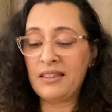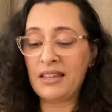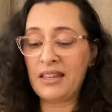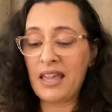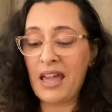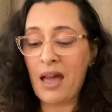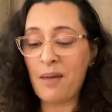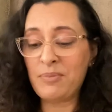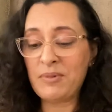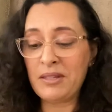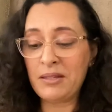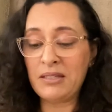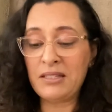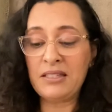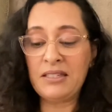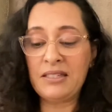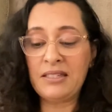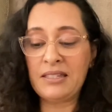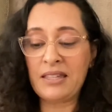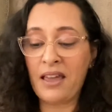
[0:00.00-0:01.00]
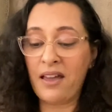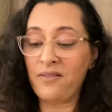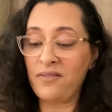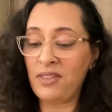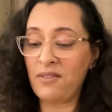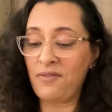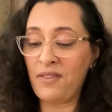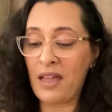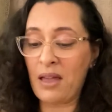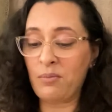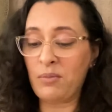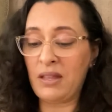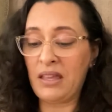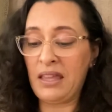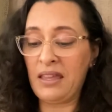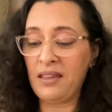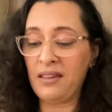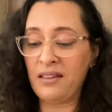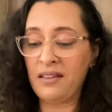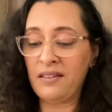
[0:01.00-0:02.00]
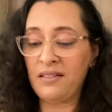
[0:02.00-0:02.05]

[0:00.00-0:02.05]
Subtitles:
captains of the family,